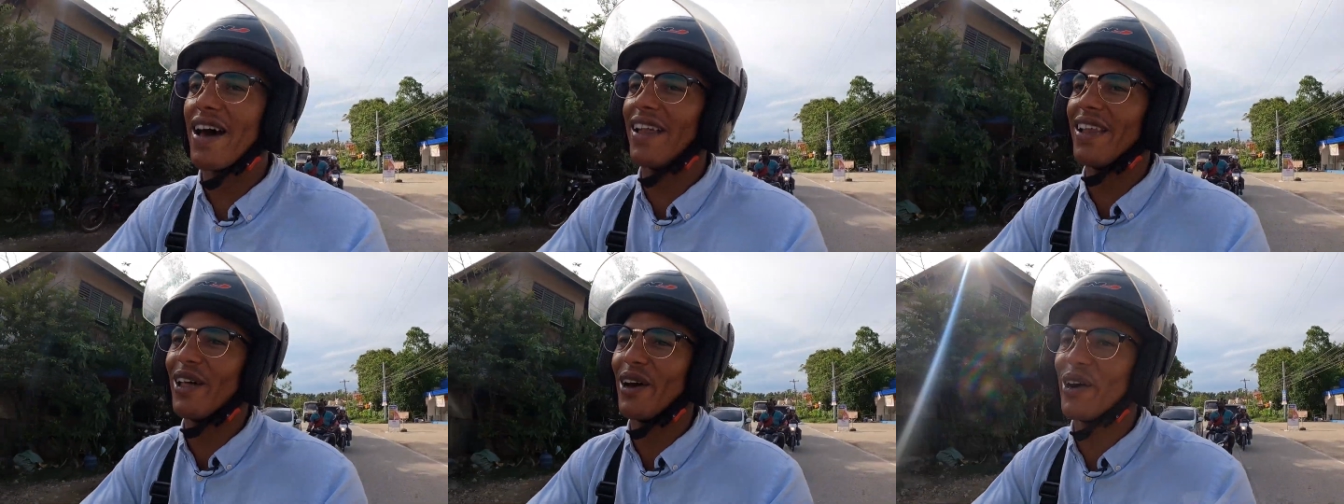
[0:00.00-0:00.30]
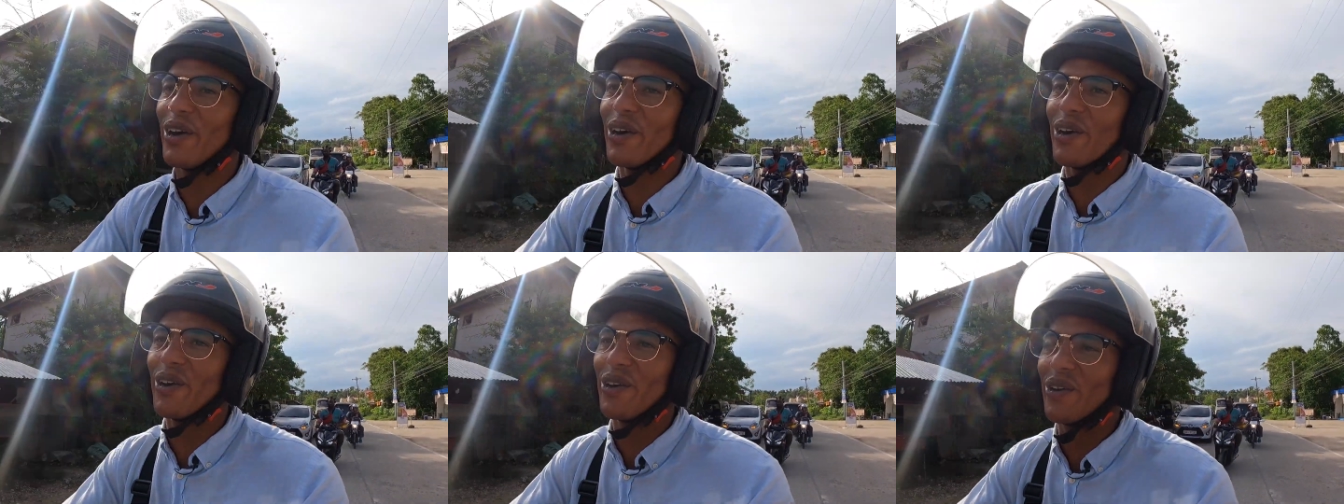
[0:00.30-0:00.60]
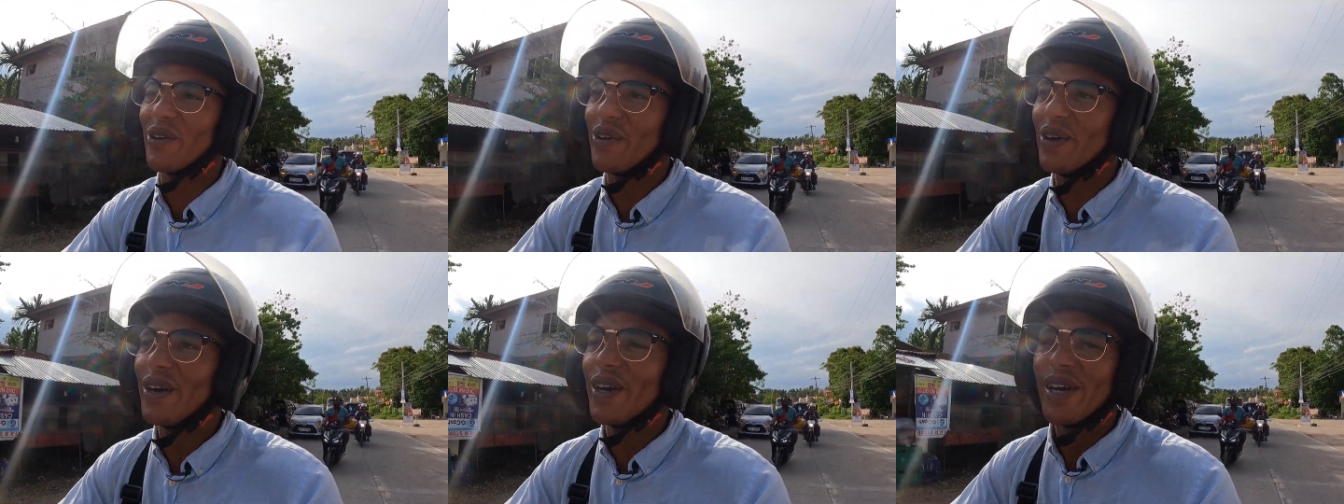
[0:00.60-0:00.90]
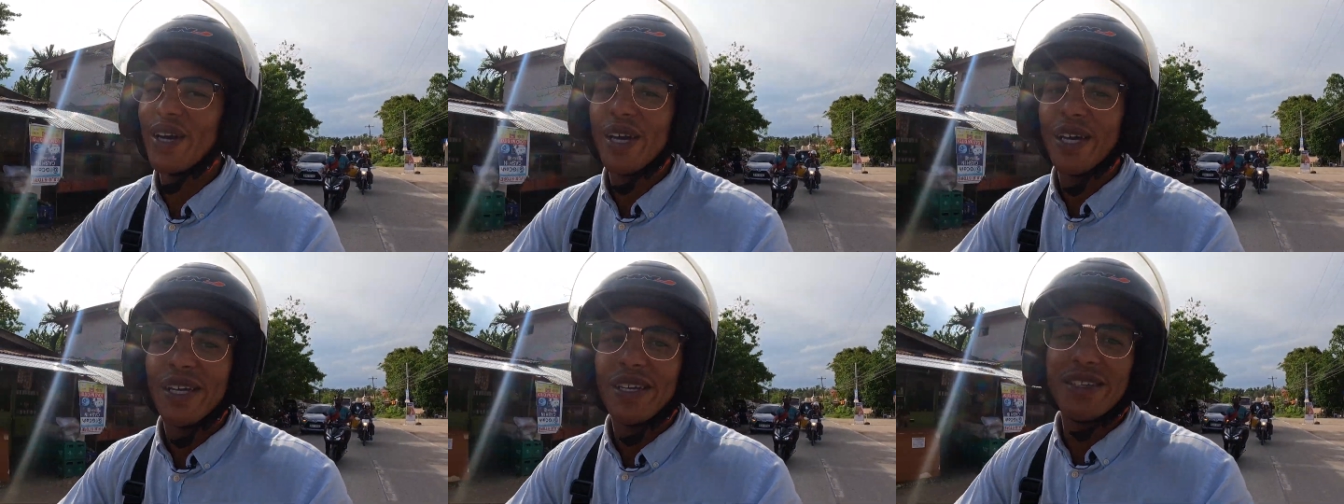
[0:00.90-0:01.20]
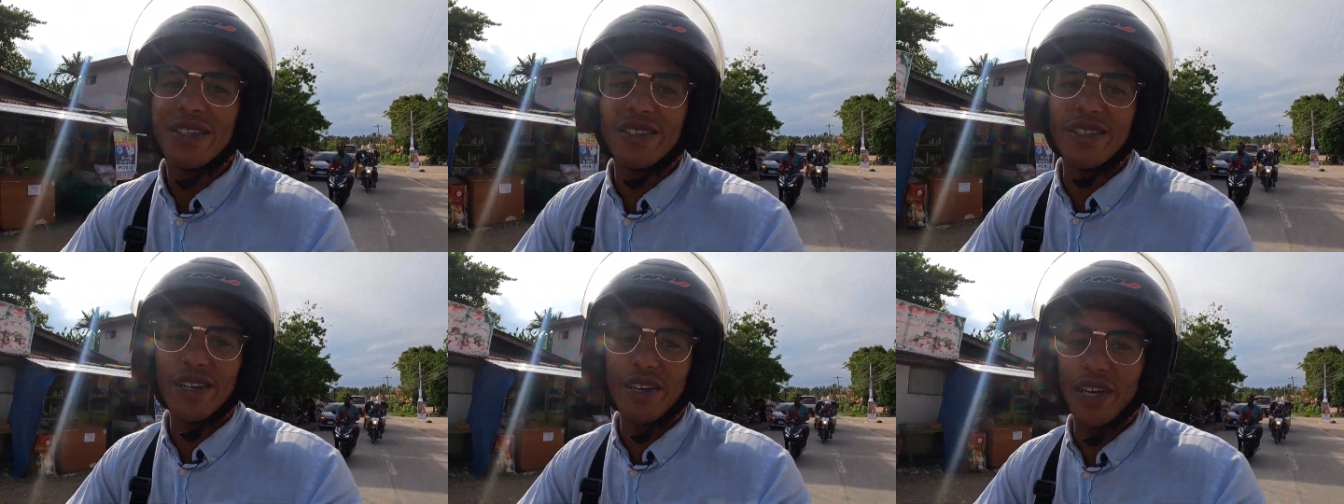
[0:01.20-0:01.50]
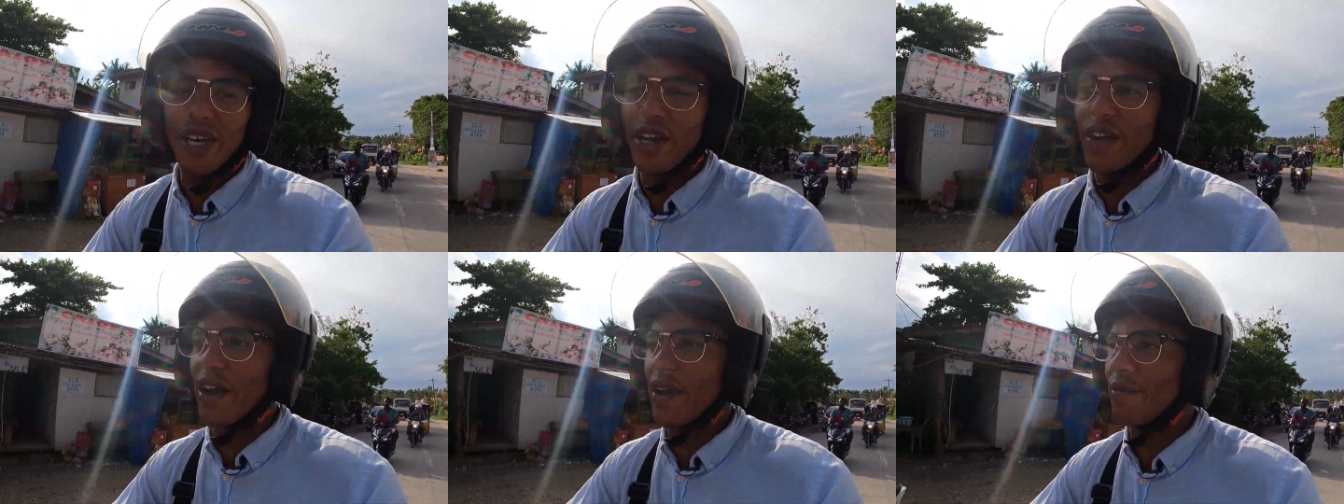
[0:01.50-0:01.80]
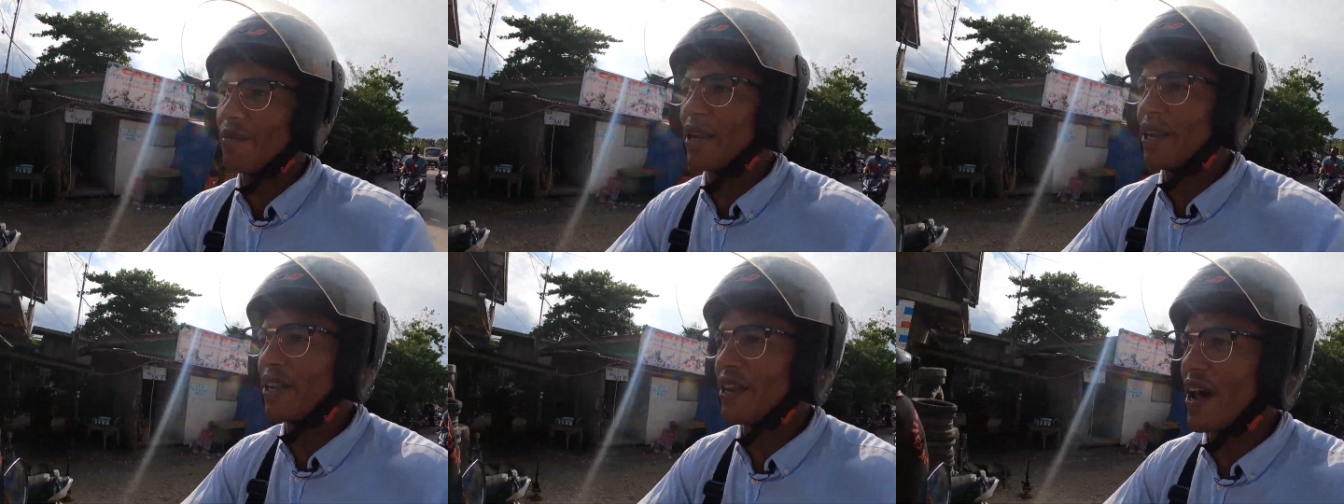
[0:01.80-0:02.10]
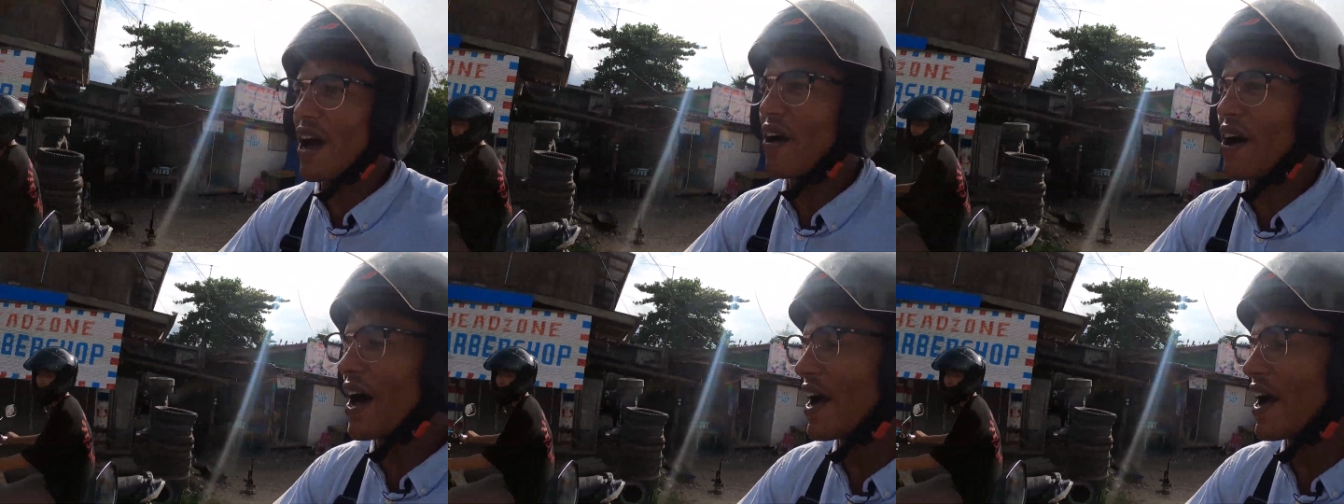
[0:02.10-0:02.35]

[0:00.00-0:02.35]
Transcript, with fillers: Hello. Still here on Mindanao